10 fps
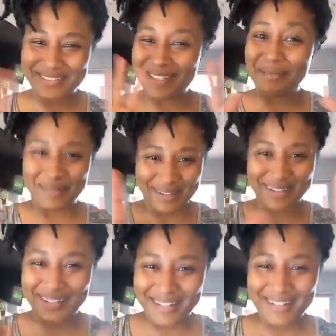Same
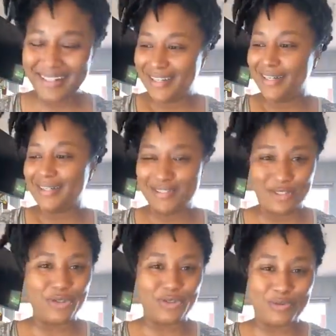thing.
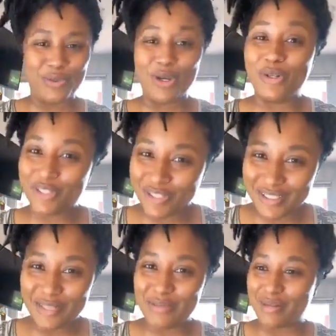It's a children's book called
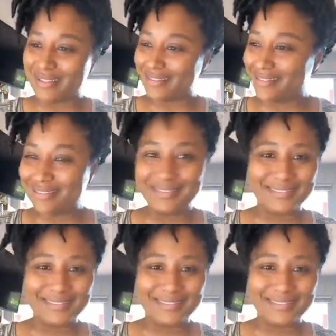Sugar Loves Bella.